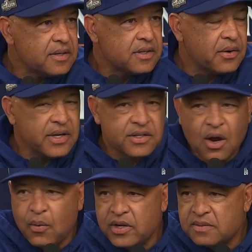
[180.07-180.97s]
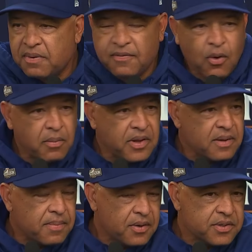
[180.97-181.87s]
And so he's always performed
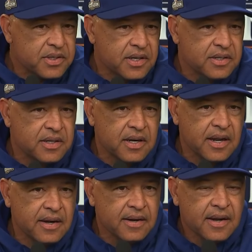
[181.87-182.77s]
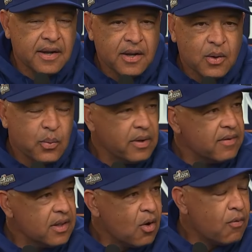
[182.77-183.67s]
in the postseason, and
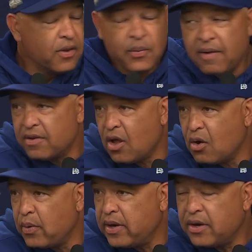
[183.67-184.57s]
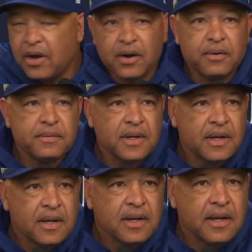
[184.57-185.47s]
hopefully we have a long way to go.
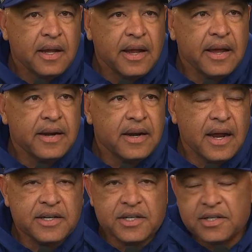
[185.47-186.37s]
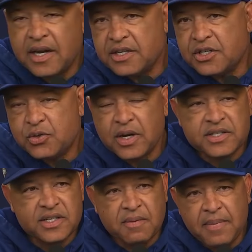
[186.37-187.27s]
And I just
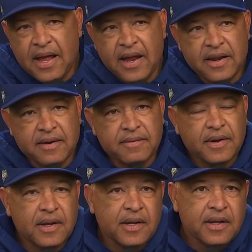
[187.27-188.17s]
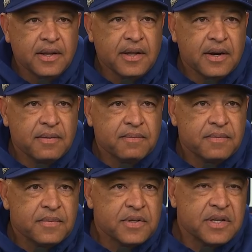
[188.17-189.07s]
trust his at bat. And,
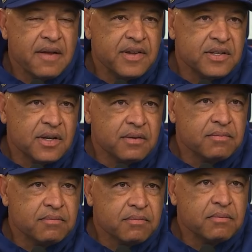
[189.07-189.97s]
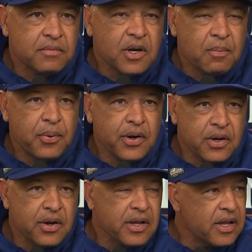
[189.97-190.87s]
Sevy's
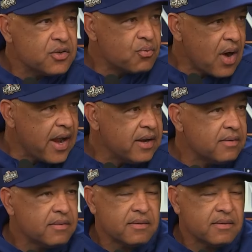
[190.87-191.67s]
pretty good against right.